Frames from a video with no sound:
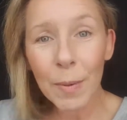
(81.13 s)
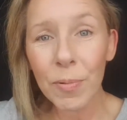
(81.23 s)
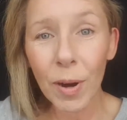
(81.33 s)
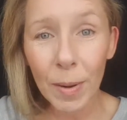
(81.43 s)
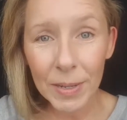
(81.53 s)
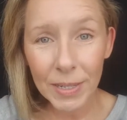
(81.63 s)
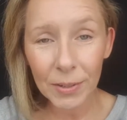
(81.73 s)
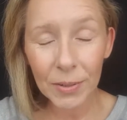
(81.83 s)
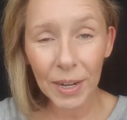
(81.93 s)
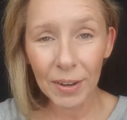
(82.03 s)
I
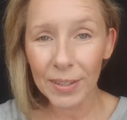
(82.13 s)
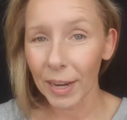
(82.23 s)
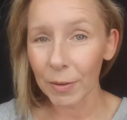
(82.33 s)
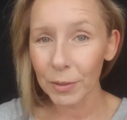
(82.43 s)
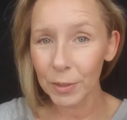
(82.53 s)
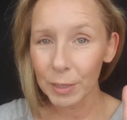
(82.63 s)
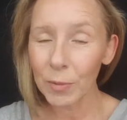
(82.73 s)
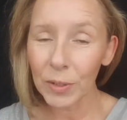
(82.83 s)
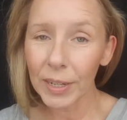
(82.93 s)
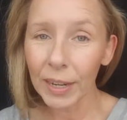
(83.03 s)
promised you, Karen, that I would do a
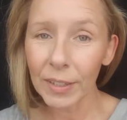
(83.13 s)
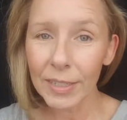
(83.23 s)
smoky eye